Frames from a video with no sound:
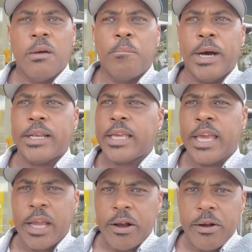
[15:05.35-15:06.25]
But
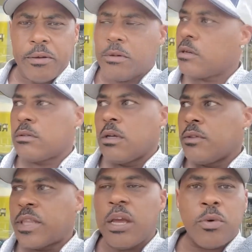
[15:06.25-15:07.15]
here,
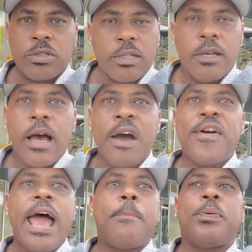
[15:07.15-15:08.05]
I've
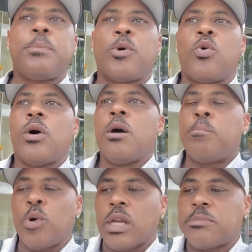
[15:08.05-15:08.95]
had people
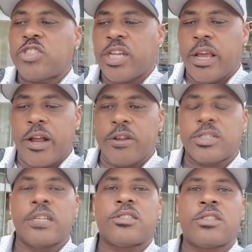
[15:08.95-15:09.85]
pull up chairs
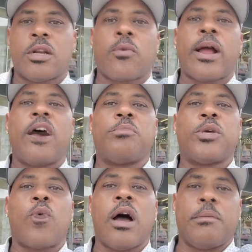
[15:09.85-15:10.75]
and sit around me
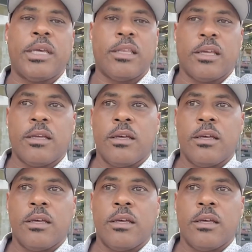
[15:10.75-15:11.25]
while I'm eating